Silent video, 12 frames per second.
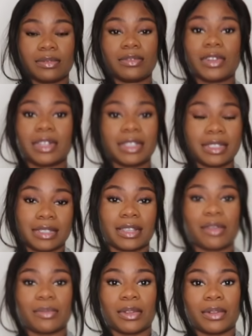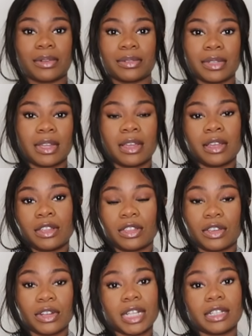for this example,
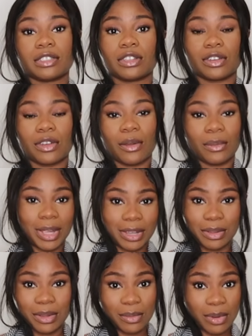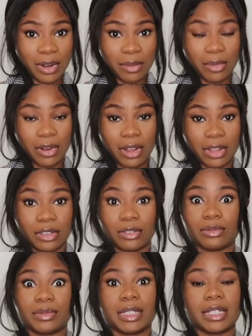there is no way you could wear a bra. You
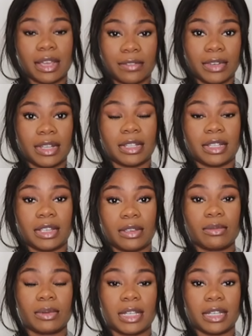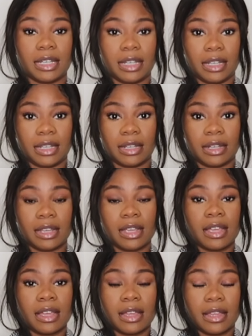definitely would need
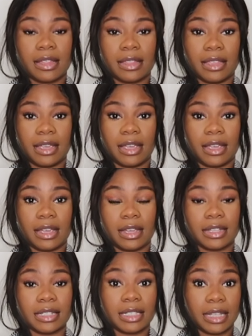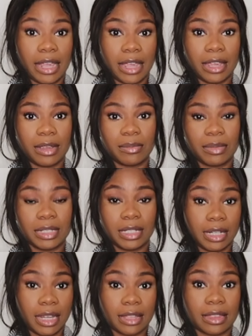the tape
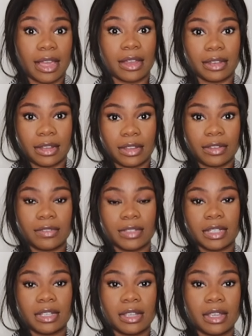to get that lift.